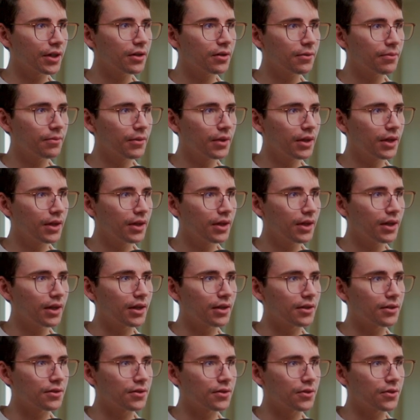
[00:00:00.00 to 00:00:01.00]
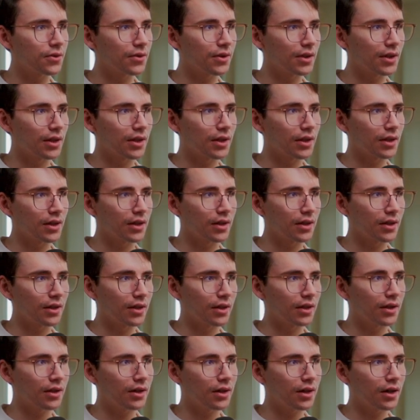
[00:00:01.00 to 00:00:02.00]
here into
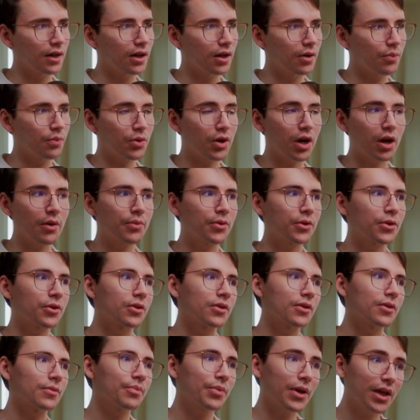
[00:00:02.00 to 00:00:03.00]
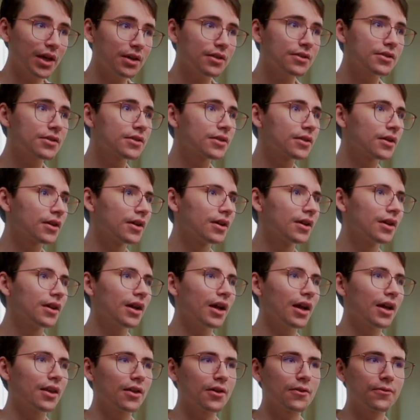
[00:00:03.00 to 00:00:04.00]
the proper page.
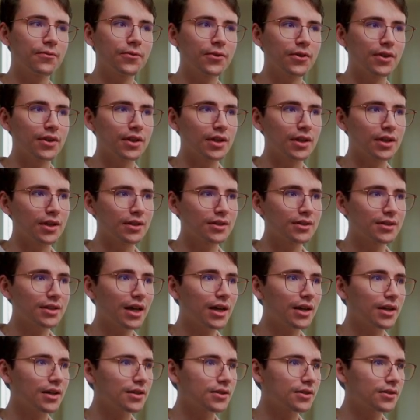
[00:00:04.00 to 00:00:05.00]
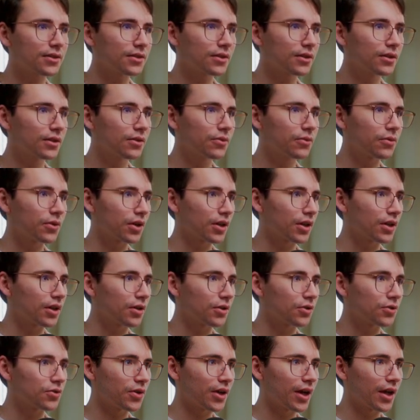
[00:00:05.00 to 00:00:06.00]
And then for the status, we're
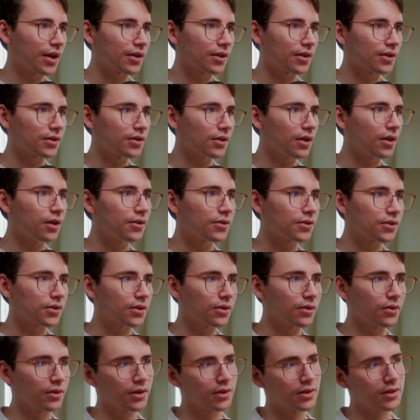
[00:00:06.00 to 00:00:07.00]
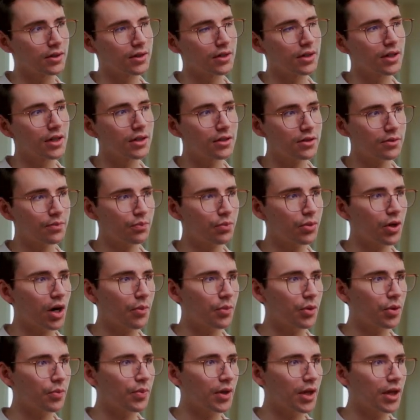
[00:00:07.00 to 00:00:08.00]
gonna drag this also onto its
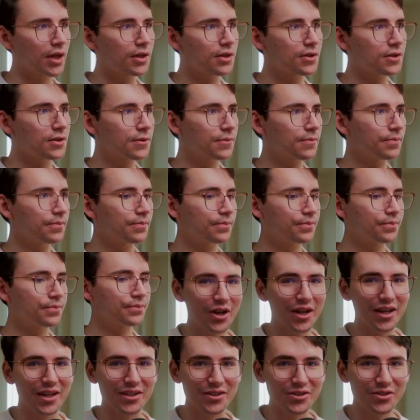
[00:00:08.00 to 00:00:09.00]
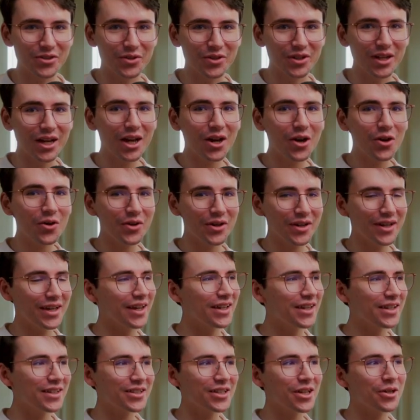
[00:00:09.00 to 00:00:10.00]
proper page. Great, and so now
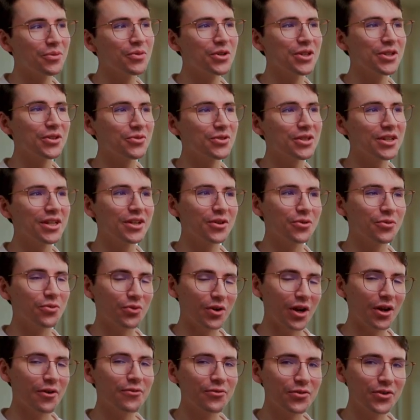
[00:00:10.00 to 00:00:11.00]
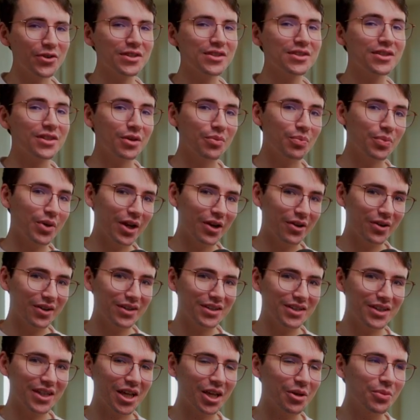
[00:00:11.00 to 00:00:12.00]
anytime we need to reference the
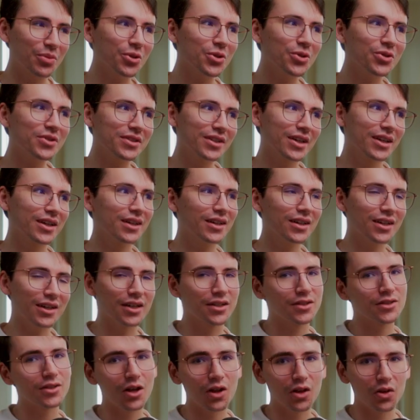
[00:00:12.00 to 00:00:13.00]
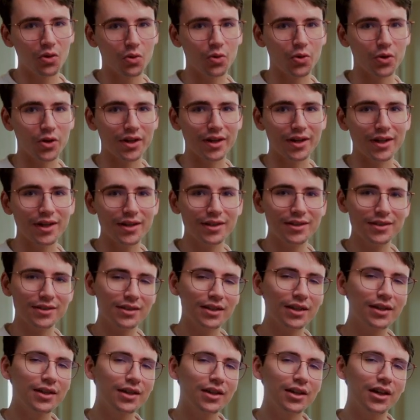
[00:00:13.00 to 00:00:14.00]
parent tables, it's all
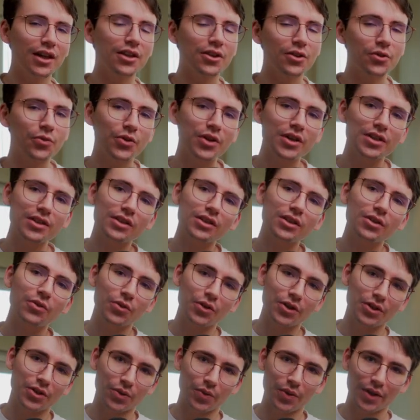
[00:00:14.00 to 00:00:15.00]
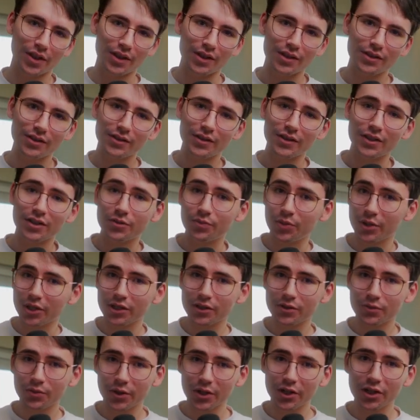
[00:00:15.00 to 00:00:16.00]
organized. And the reason that we're doing this is
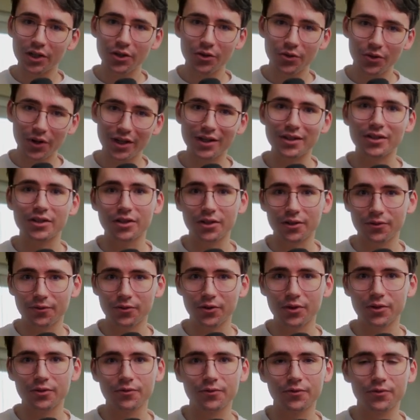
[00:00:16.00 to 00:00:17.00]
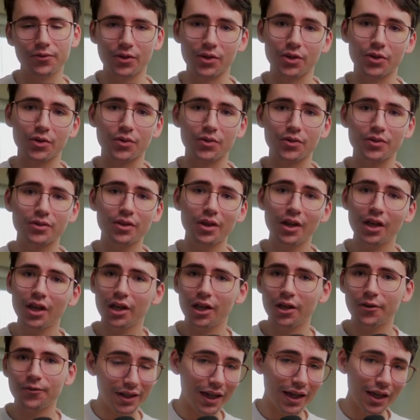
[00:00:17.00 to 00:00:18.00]
because we're gonna create different views.
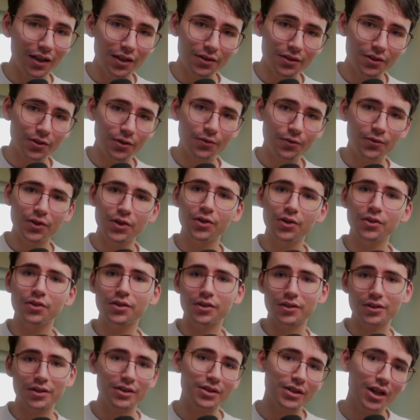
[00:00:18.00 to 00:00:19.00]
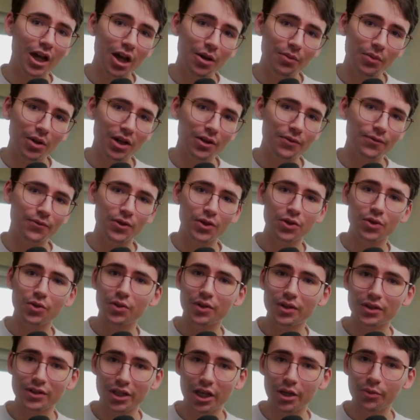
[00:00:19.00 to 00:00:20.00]
There's a calendar view, there's a timeline
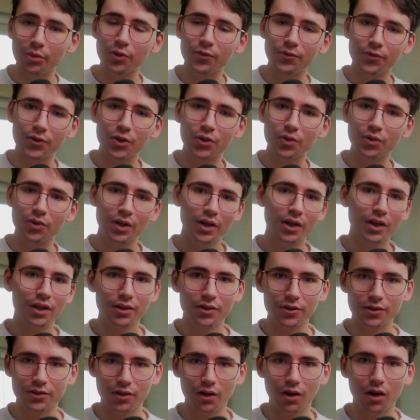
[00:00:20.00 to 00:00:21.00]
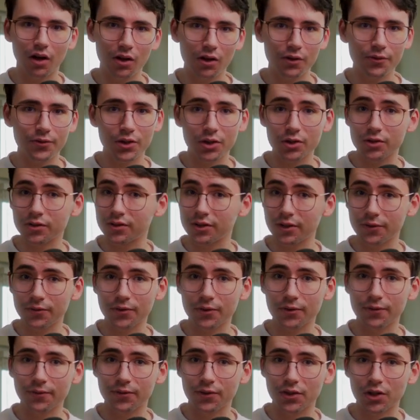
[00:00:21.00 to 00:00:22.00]
view, table view, there's all of those
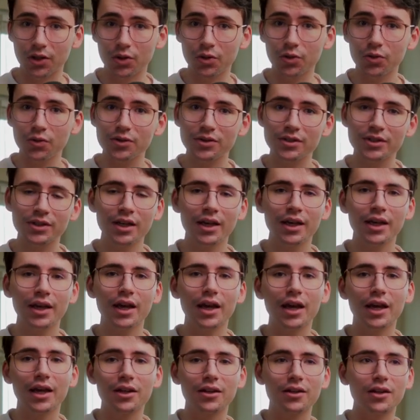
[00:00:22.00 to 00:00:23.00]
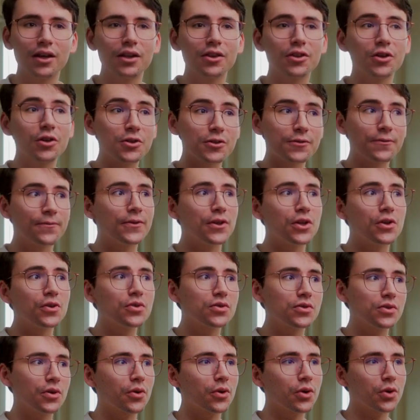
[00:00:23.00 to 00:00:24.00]
different views. And those
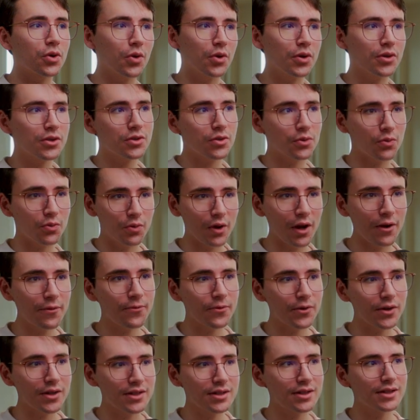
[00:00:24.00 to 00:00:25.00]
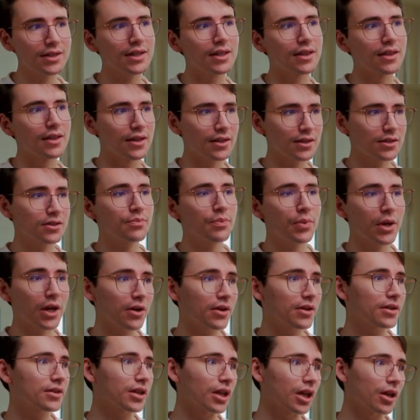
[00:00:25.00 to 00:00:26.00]
views are going to reference this
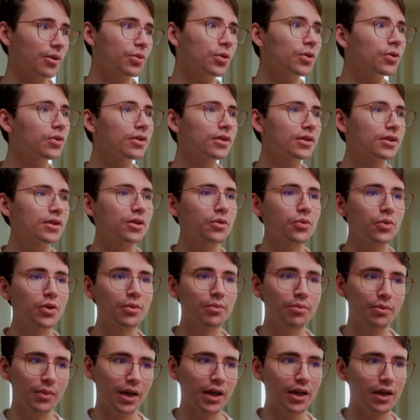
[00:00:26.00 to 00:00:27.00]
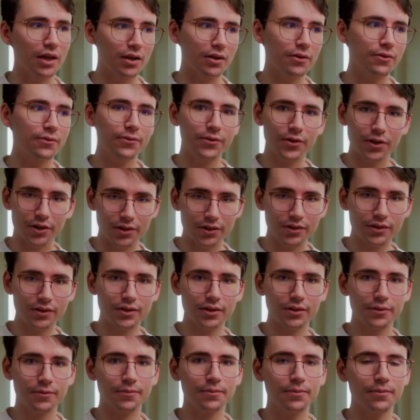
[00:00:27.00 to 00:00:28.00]
parent table that we made
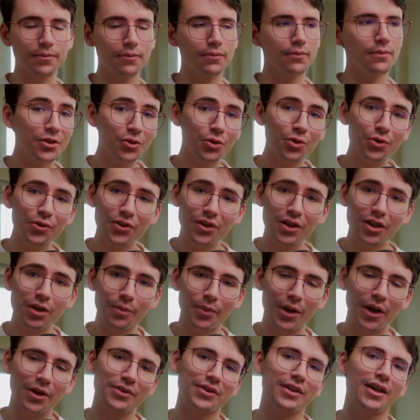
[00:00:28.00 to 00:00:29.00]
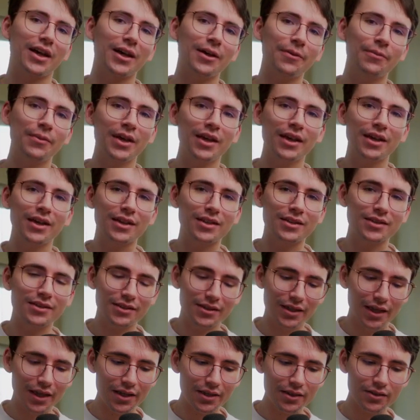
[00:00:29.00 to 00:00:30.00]
first. And the cool thing about that is
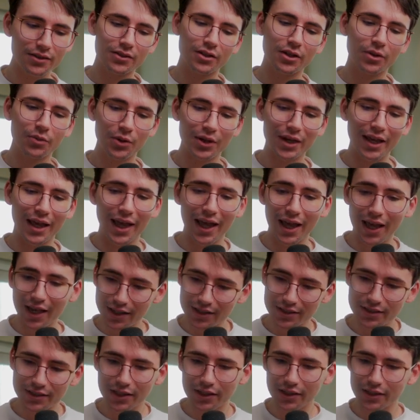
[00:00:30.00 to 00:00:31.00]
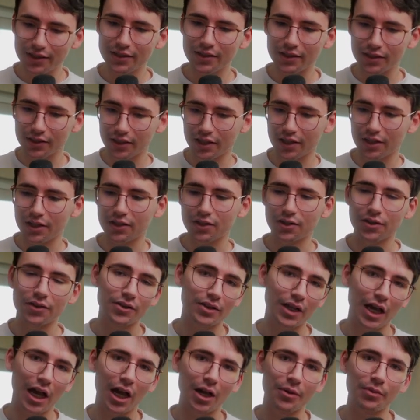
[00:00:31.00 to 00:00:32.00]
say someone accidentally deleted
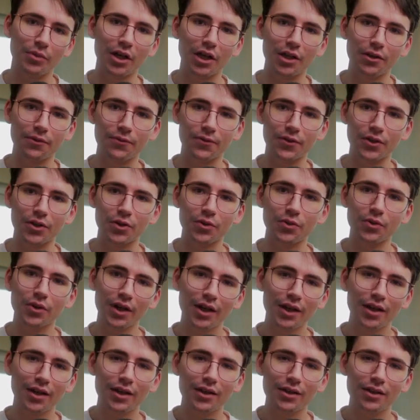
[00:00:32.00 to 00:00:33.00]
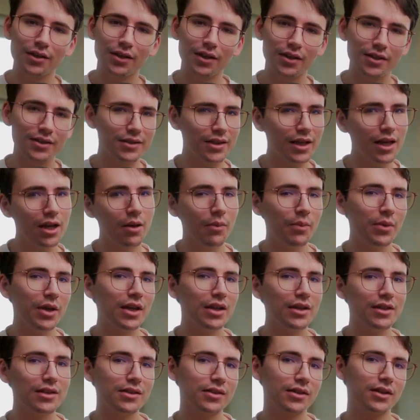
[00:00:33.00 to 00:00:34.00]
your timeline view. Does that
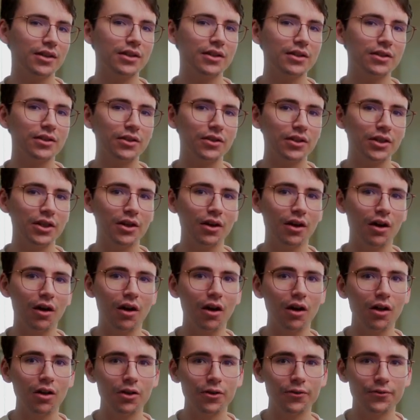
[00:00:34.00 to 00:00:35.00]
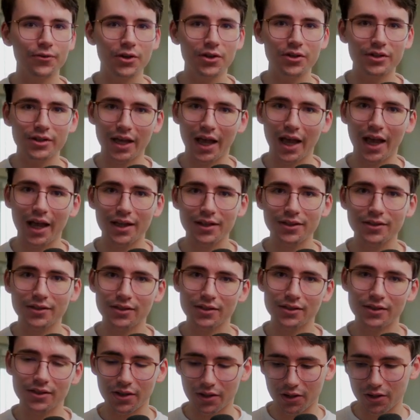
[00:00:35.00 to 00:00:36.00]
mean it's going to delete all of your
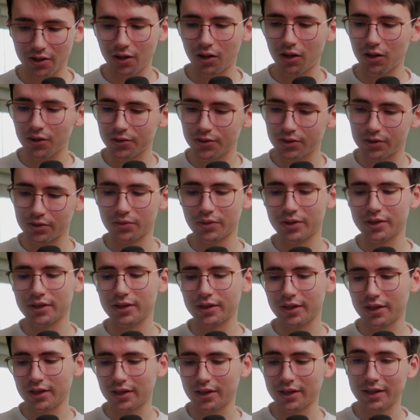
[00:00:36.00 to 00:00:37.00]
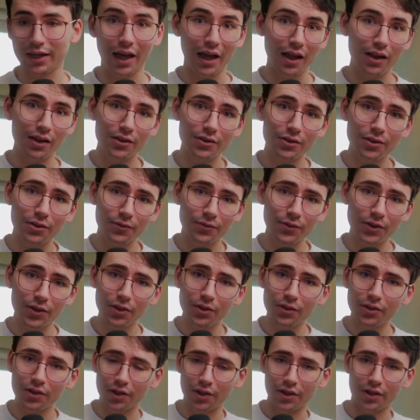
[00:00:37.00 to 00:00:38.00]
tasks that are also in the calendar
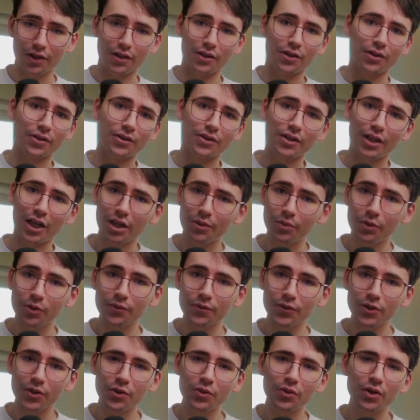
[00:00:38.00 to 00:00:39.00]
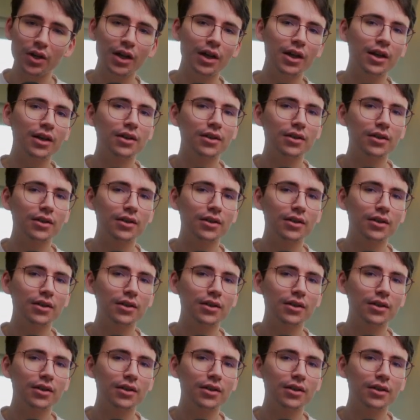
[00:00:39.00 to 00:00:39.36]
view, that are in your table view?